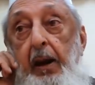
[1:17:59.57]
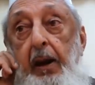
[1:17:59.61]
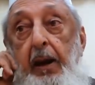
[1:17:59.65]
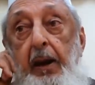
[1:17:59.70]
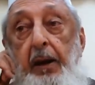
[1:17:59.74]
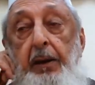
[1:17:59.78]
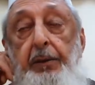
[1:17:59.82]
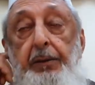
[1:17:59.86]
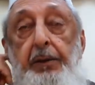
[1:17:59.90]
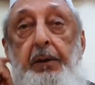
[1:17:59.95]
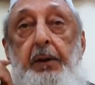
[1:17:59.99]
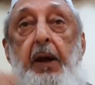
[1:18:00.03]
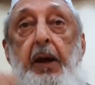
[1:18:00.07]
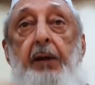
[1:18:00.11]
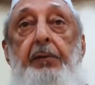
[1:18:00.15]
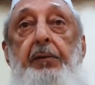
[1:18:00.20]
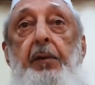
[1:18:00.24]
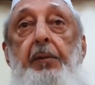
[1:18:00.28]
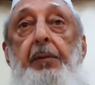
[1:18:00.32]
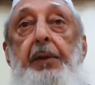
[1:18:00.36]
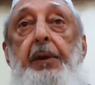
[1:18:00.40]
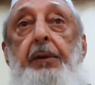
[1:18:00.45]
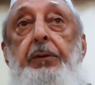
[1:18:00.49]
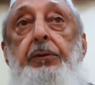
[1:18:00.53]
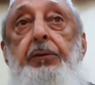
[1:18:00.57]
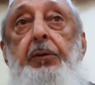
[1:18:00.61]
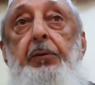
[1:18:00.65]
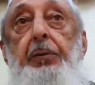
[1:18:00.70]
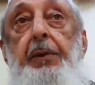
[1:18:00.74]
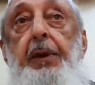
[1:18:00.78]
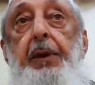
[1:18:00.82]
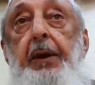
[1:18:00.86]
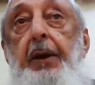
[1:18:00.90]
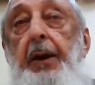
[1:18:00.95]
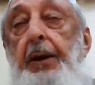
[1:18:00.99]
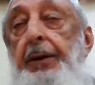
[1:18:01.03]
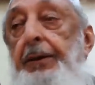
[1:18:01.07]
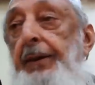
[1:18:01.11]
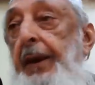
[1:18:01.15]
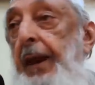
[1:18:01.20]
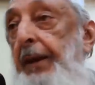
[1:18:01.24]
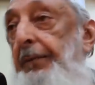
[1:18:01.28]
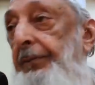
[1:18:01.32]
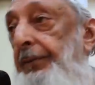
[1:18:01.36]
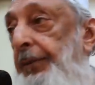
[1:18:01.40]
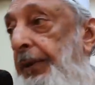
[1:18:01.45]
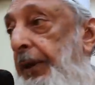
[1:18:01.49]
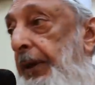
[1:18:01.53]
is a government to be
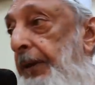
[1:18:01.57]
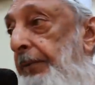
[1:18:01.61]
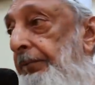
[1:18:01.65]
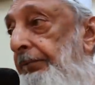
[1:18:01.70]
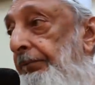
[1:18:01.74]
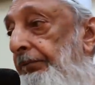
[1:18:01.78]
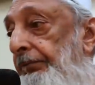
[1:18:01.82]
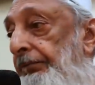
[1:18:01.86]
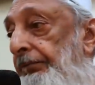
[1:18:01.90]
condemned.